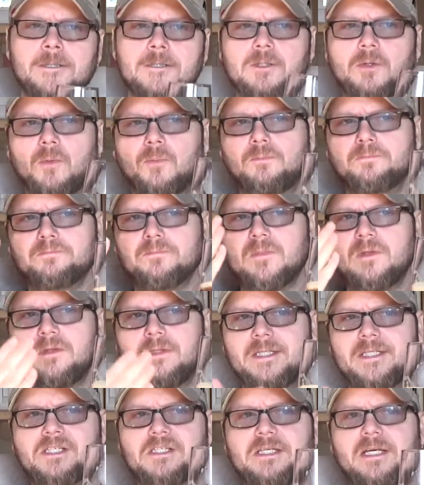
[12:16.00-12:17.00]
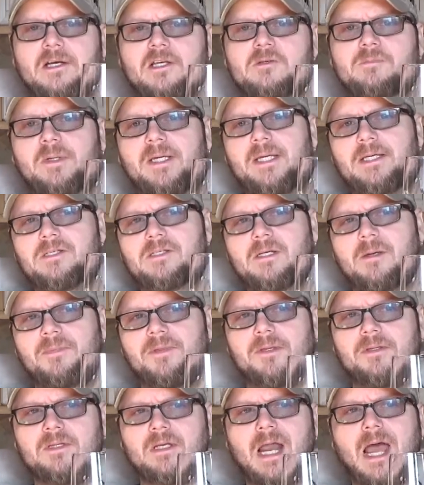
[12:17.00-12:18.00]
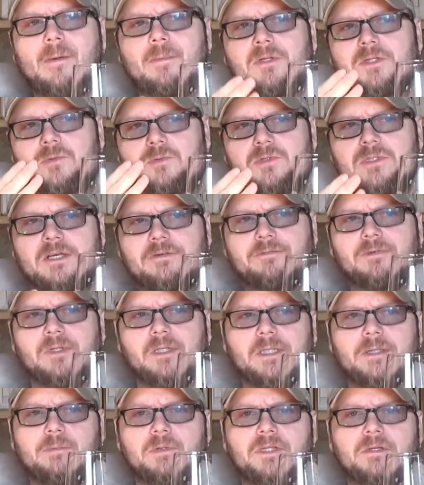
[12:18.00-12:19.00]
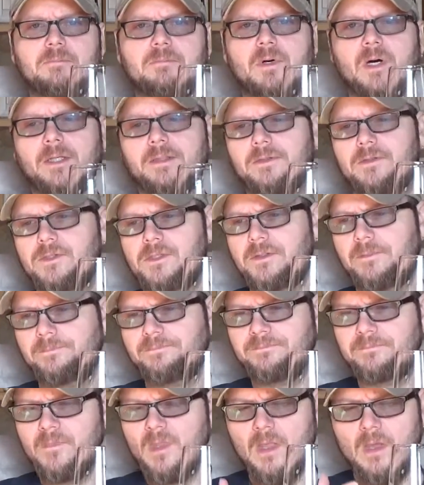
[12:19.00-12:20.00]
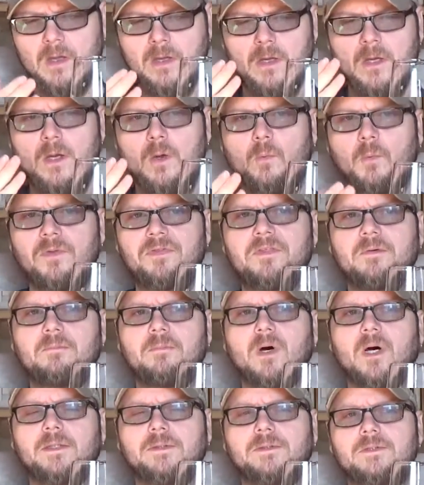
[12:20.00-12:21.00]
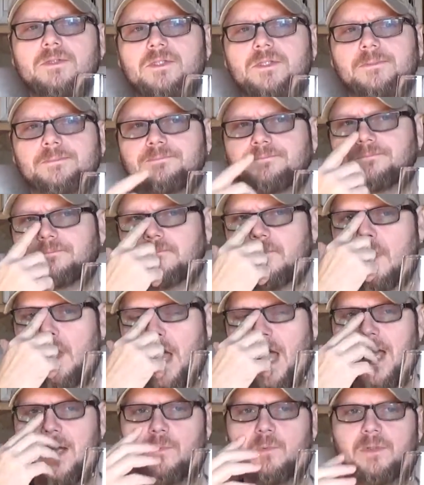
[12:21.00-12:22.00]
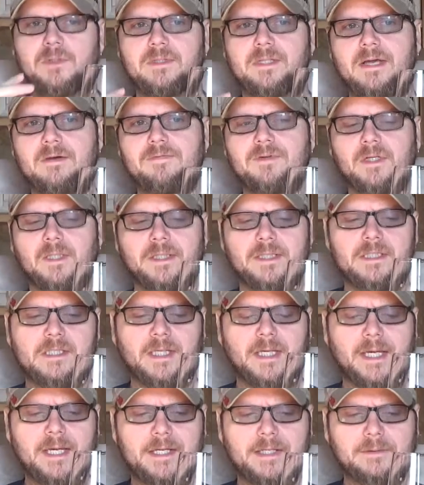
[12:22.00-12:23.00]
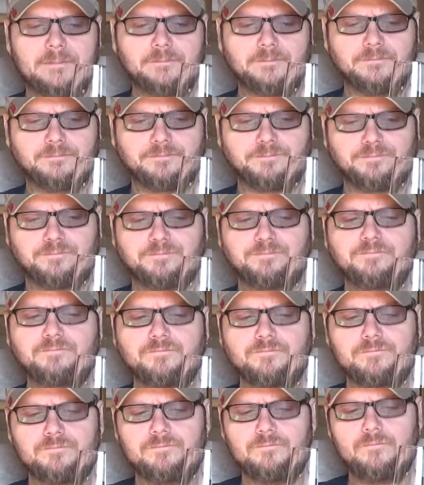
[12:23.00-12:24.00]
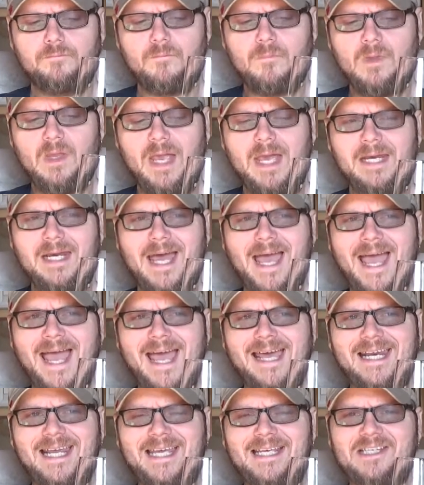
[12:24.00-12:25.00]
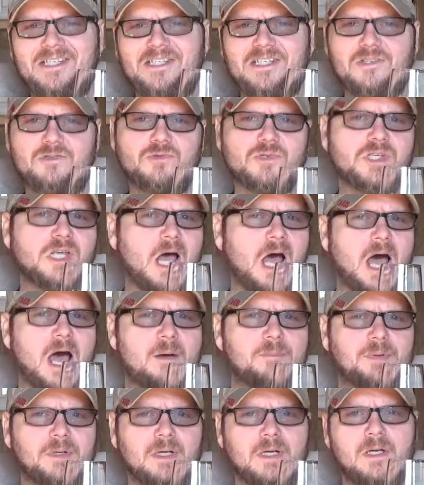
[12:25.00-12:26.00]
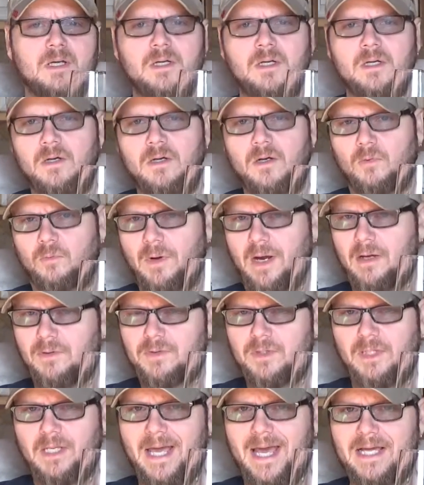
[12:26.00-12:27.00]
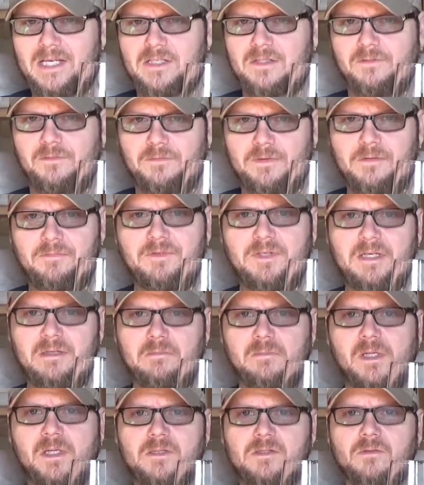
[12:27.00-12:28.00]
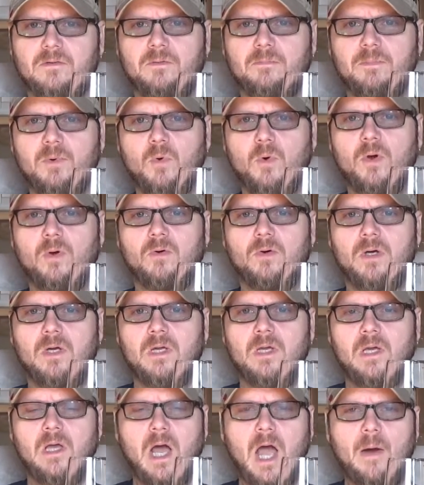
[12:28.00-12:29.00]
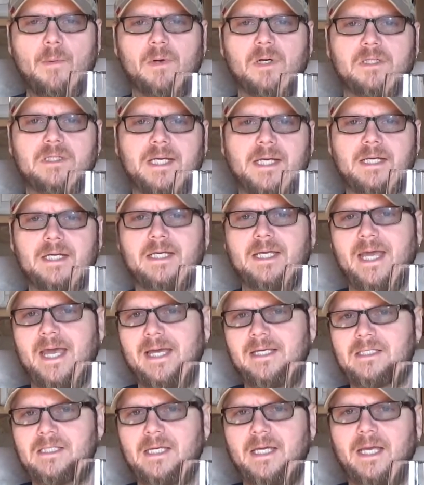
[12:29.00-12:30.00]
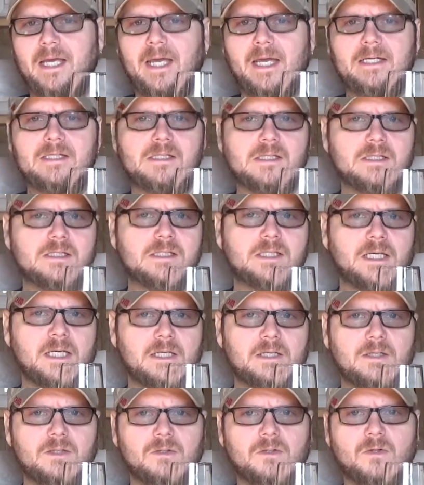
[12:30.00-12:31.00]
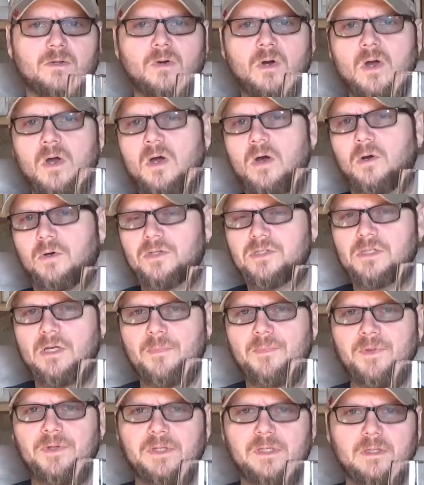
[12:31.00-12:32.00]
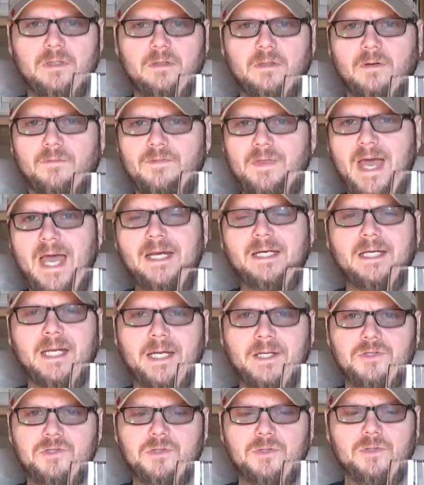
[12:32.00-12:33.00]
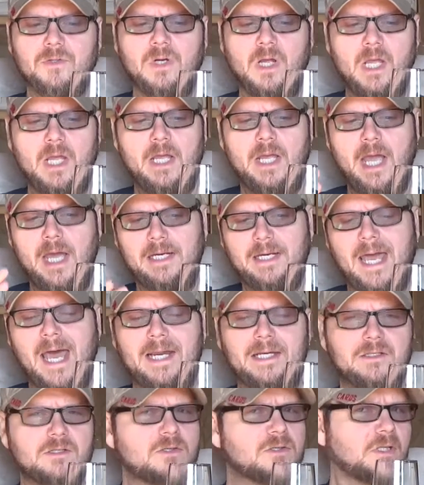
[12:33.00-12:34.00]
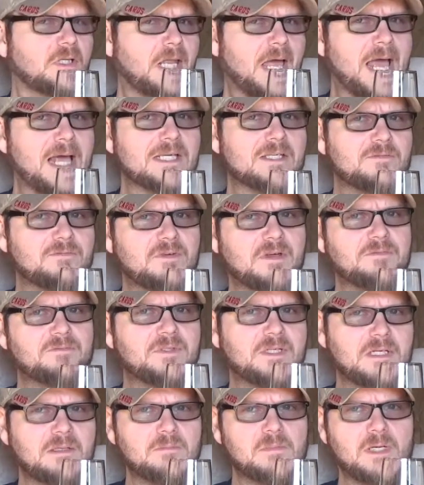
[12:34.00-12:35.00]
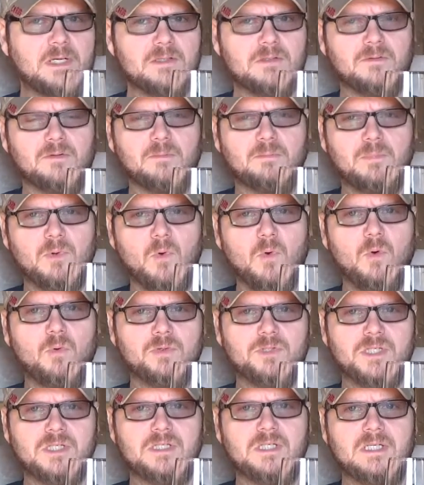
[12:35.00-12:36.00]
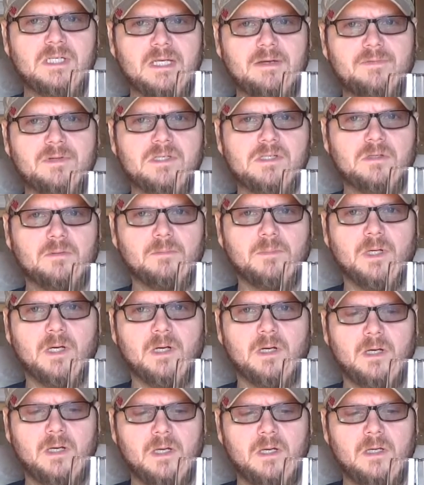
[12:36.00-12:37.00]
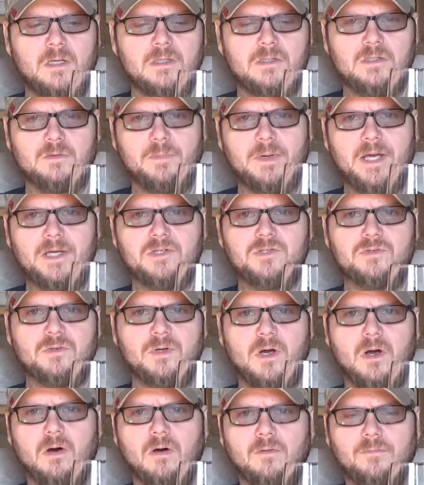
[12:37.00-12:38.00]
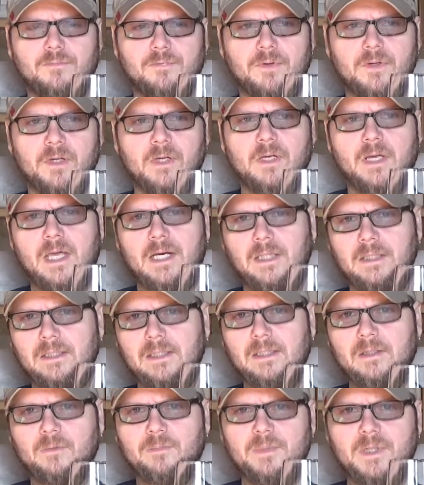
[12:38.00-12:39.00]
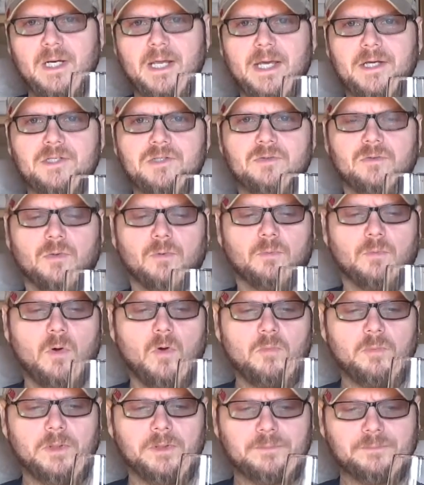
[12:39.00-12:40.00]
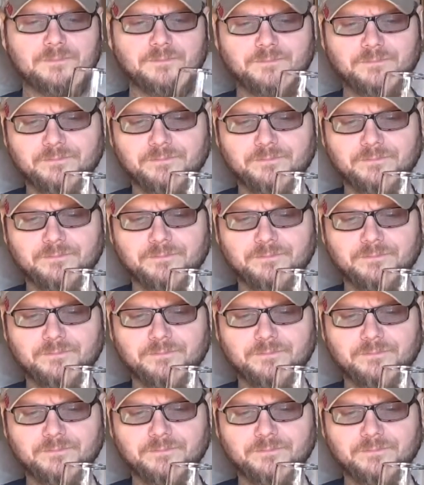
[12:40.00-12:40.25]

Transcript: So this tells me something that I would do differently with the Muntons. With the Muntons, I would definitely take and add a citrus hop around the last 15 minutes of the boil. I would take a Cascade, Centennial, or something of that nature and add it to the last 15 minutes of the boil just to give it some extra oomph and a little bit extra aroma.